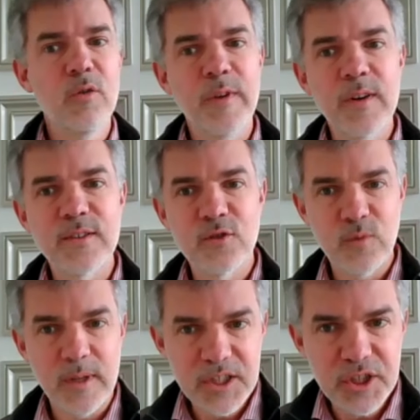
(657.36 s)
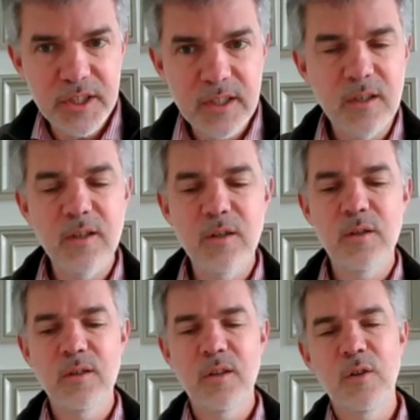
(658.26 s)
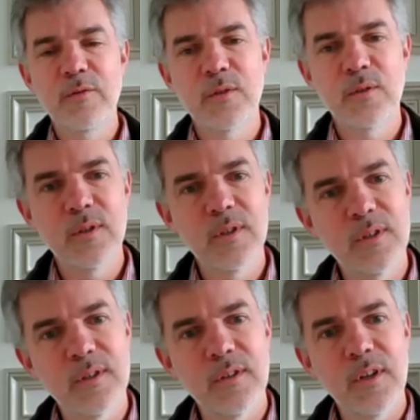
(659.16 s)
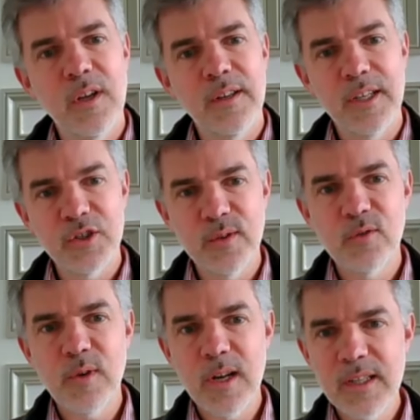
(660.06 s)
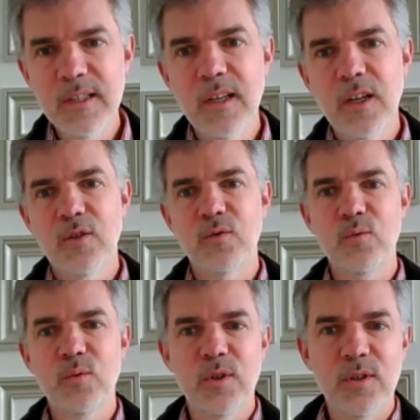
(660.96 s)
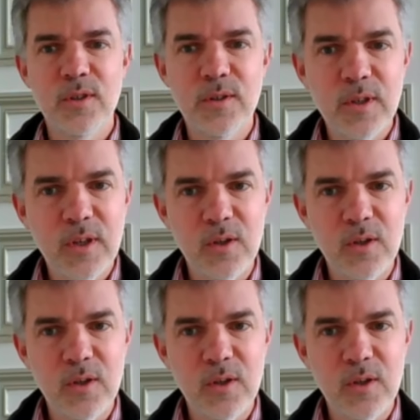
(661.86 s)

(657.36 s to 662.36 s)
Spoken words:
There is a strategy of the national rally to